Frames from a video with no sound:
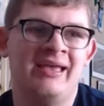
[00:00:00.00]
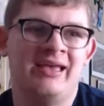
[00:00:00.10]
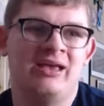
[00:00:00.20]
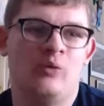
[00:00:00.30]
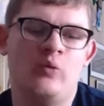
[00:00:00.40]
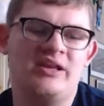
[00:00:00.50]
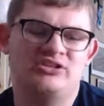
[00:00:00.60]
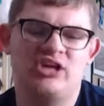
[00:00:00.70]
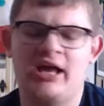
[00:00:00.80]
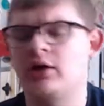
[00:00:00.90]
which
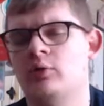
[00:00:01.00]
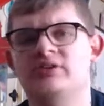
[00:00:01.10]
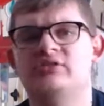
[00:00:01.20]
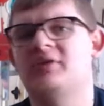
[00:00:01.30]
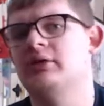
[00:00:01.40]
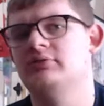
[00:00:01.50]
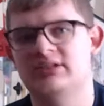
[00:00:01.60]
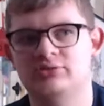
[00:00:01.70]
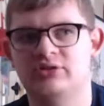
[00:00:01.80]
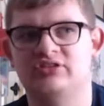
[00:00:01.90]
I always found
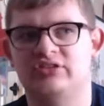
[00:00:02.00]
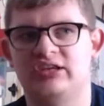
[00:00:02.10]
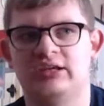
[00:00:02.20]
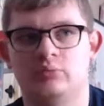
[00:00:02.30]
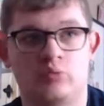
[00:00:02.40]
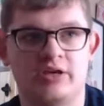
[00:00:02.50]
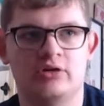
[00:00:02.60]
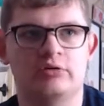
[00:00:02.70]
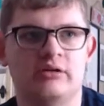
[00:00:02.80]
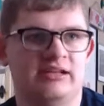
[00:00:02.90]
interesting and
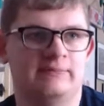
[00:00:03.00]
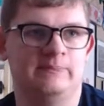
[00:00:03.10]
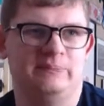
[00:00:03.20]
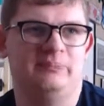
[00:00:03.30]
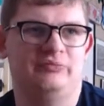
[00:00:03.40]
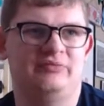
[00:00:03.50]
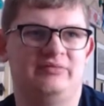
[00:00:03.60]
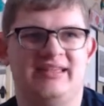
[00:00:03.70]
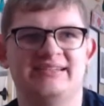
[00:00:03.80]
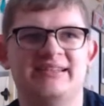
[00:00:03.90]
weird, and
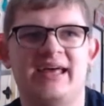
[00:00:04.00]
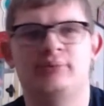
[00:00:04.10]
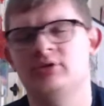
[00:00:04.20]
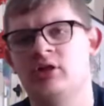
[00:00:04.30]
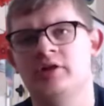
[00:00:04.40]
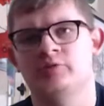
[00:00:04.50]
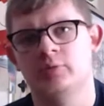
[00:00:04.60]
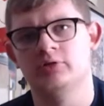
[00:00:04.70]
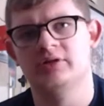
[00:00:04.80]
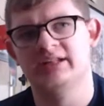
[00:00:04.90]
they did that with Lost
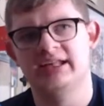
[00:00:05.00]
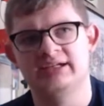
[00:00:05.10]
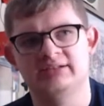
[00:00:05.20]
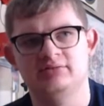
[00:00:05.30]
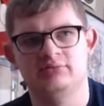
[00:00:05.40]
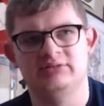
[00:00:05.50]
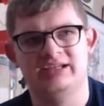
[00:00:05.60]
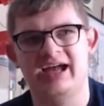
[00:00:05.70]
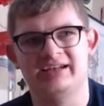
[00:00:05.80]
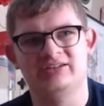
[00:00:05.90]
World, and then it
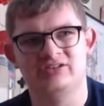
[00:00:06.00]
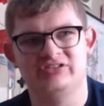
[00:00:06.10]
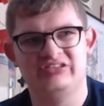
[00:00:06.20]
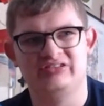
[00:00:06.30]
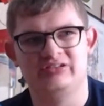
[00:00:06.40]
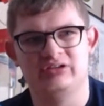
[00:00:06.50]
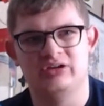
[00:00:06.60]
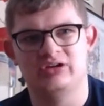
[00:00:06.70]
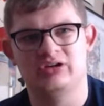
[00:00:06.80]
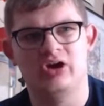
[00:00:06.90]
kind of just
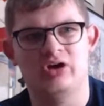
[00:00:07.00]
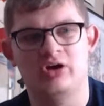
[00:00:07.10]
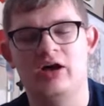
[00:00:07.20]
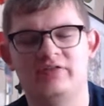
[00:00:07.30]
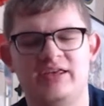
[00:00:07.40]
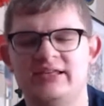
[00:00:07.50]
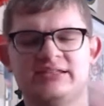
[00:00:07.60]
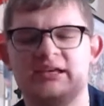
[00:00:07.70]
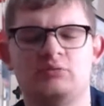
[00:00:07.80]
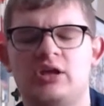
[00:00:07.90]
cut off.
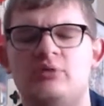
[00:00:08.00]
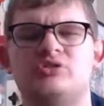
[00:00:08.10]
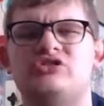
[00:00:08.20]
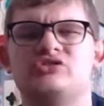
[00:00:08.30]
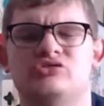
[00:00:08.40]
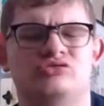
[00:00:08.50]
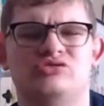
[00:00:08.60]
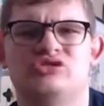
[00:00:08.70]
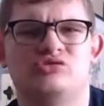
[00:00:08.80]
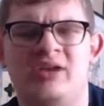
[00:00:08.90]
It was
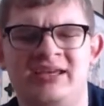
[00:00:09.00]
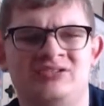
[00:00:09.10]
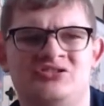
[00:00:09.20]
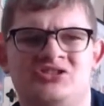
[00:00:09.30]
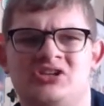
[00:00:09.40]
strange.